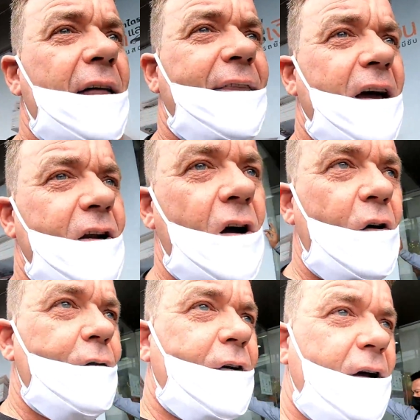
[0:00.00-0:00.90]
And then
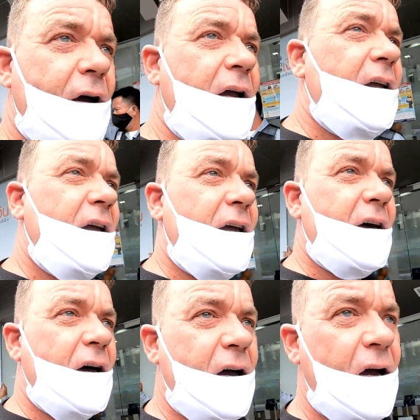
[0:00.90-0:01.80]
over
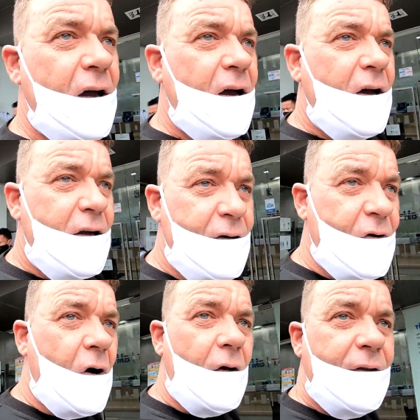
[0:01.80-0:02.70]
here,
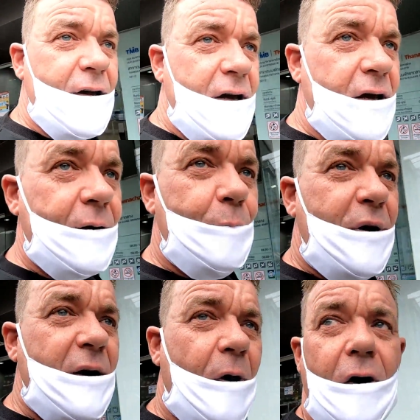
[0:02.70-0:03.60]
you've got the
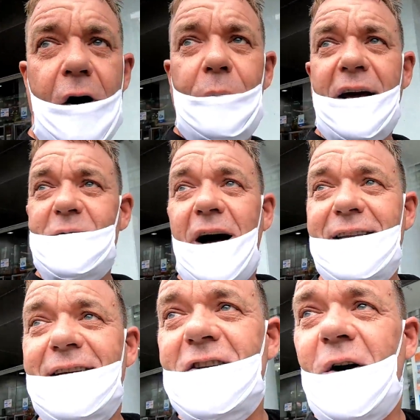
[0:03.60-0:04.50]
beer bar complex. Well, I
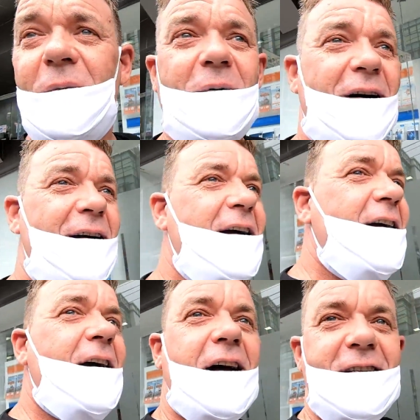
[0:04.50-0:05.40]
did a job like
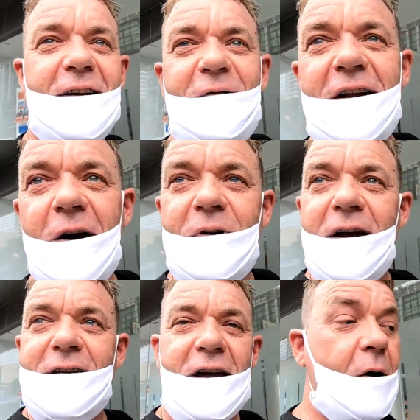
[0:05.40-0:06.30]
I did a video
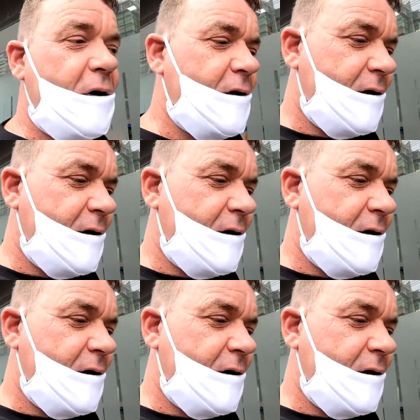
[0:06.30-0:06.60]
years ago.